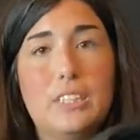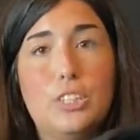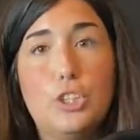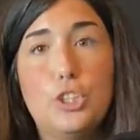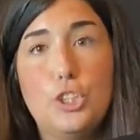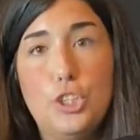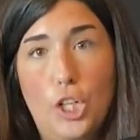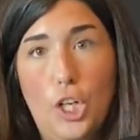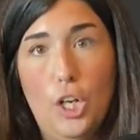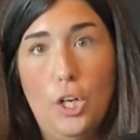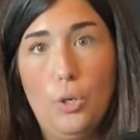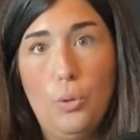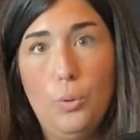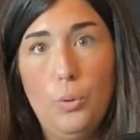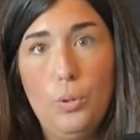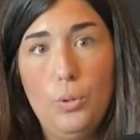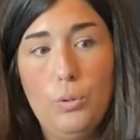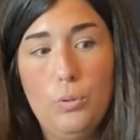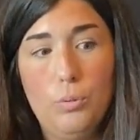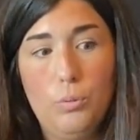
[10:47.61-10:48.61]
show,
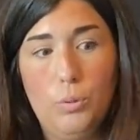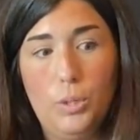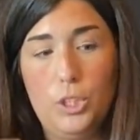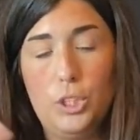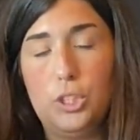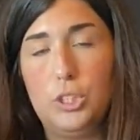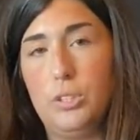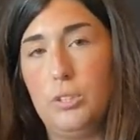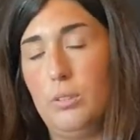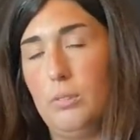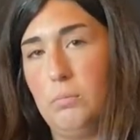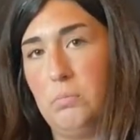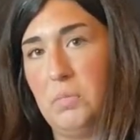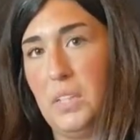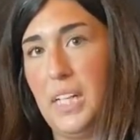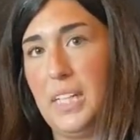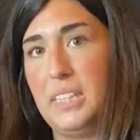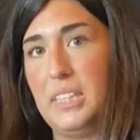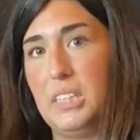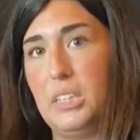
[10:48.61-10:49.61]
which
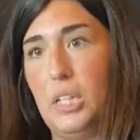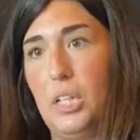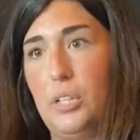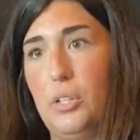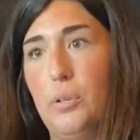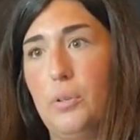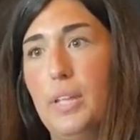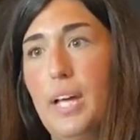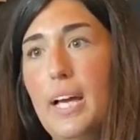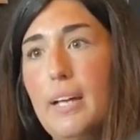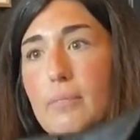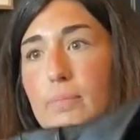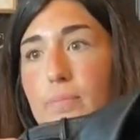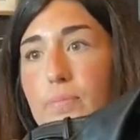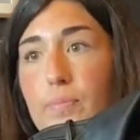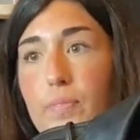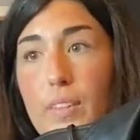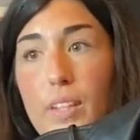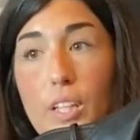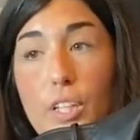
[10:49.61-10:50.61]
I did not know that.
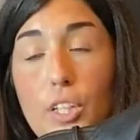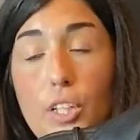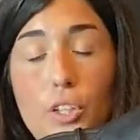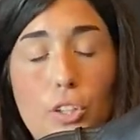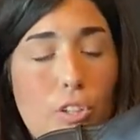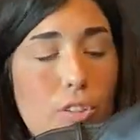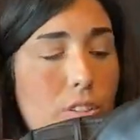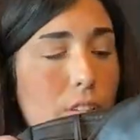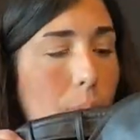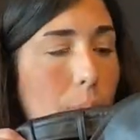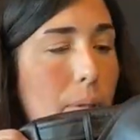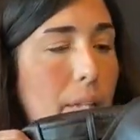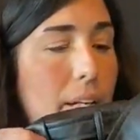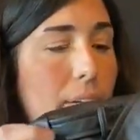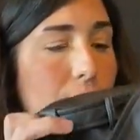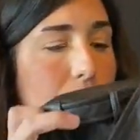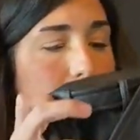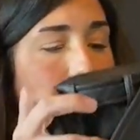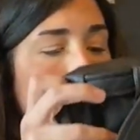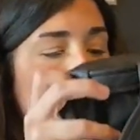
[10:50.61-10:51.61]
You learn something
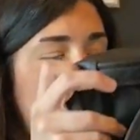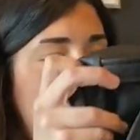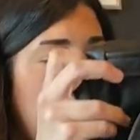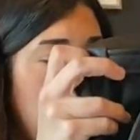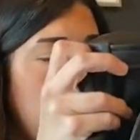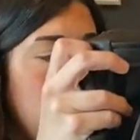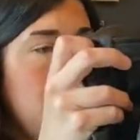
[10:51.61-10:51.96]
every day, so.